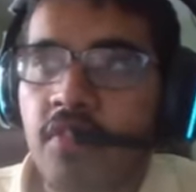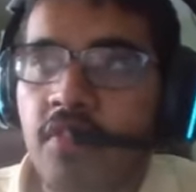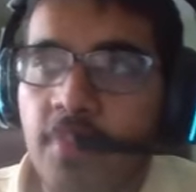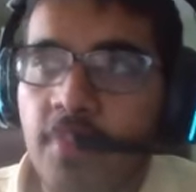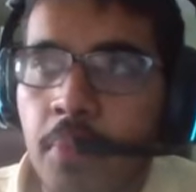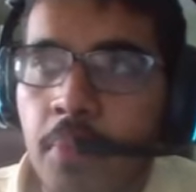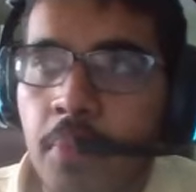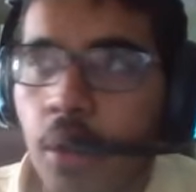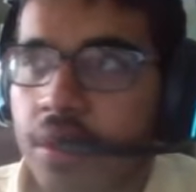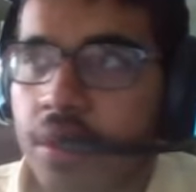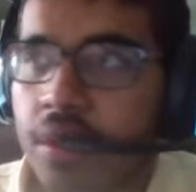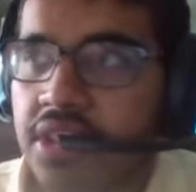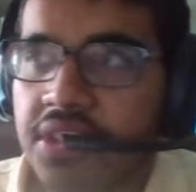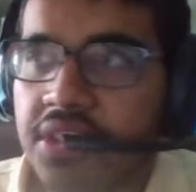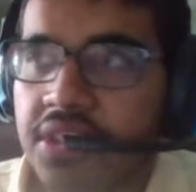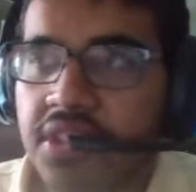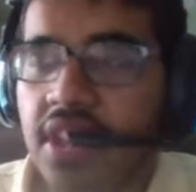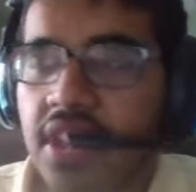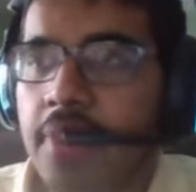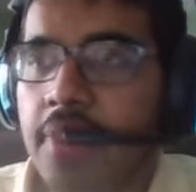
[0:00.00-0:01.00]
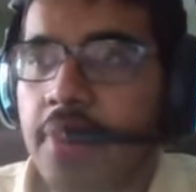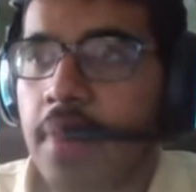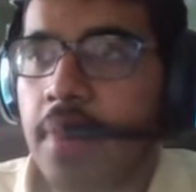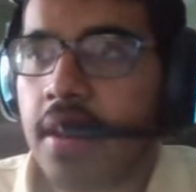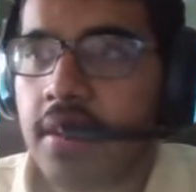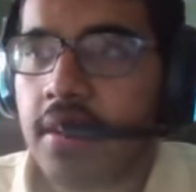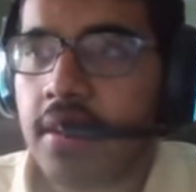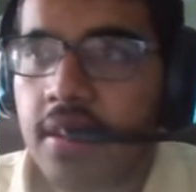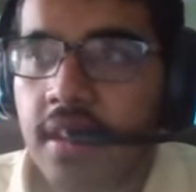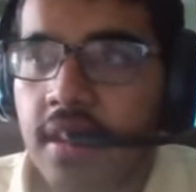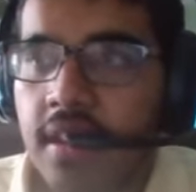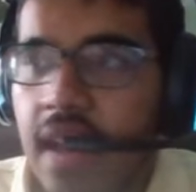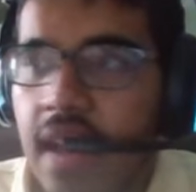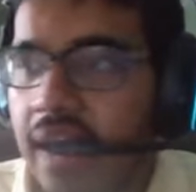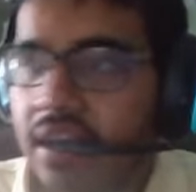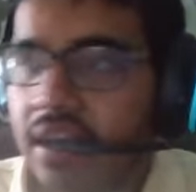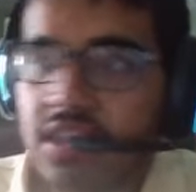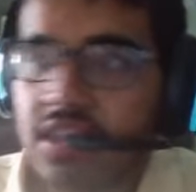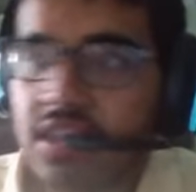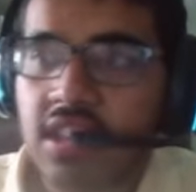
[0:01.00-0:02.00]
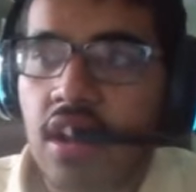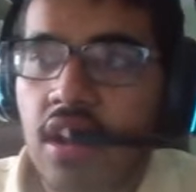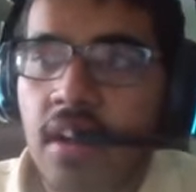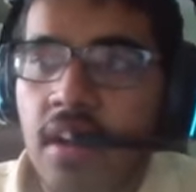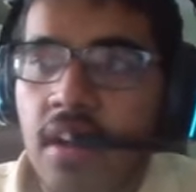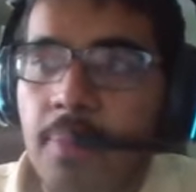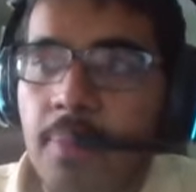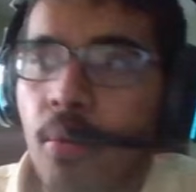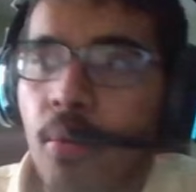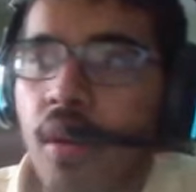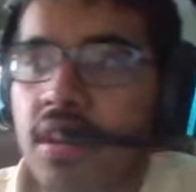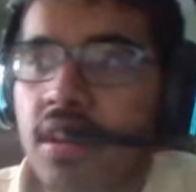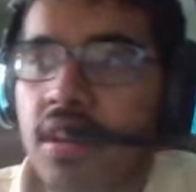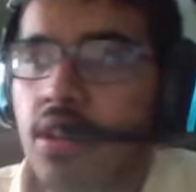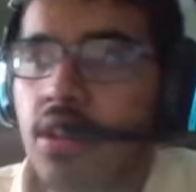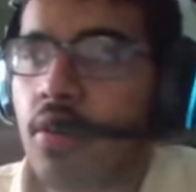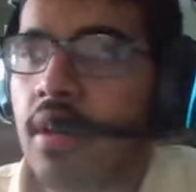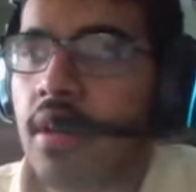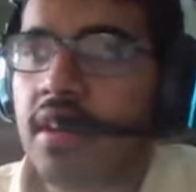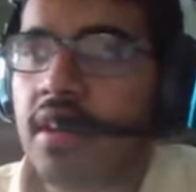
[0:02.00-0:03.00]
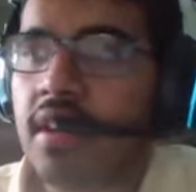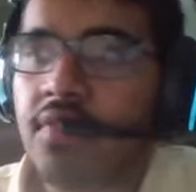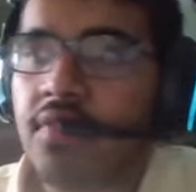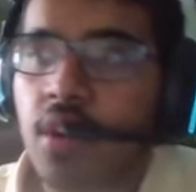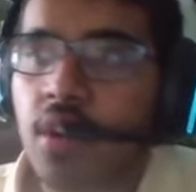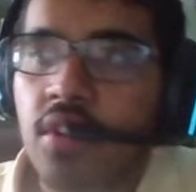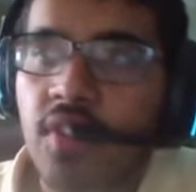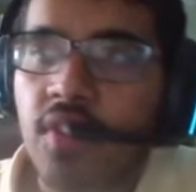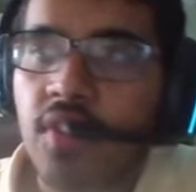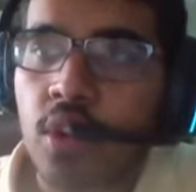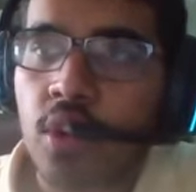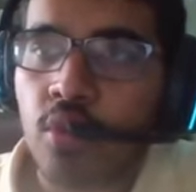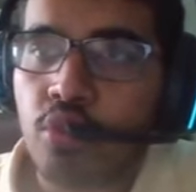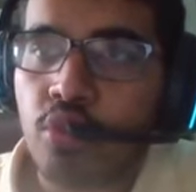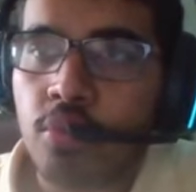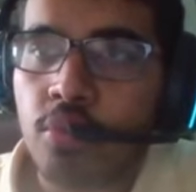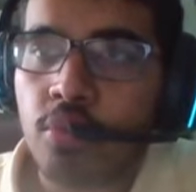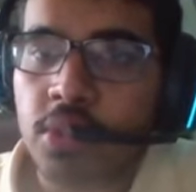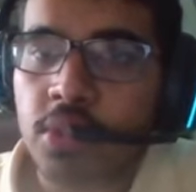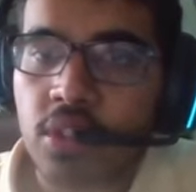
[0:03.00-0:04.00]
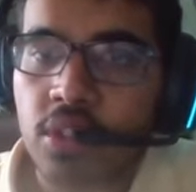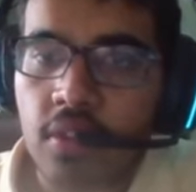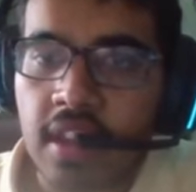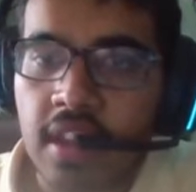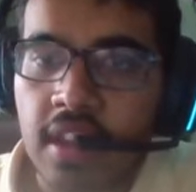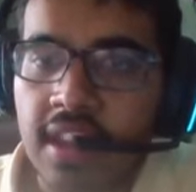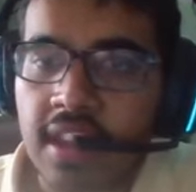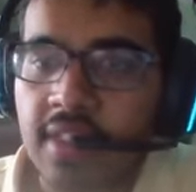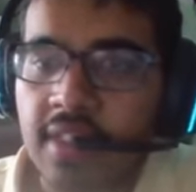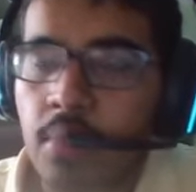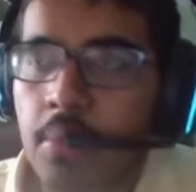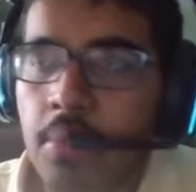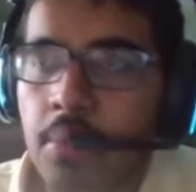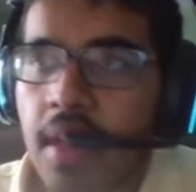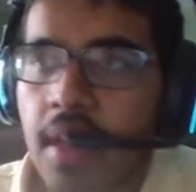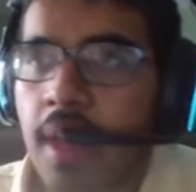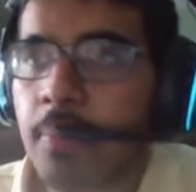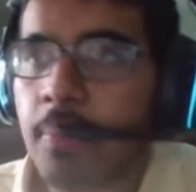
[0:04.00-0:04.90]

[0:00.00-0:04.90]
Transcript: For Poland, as I said, man, at least they got a point here in a very difficult group, so you got to give them that.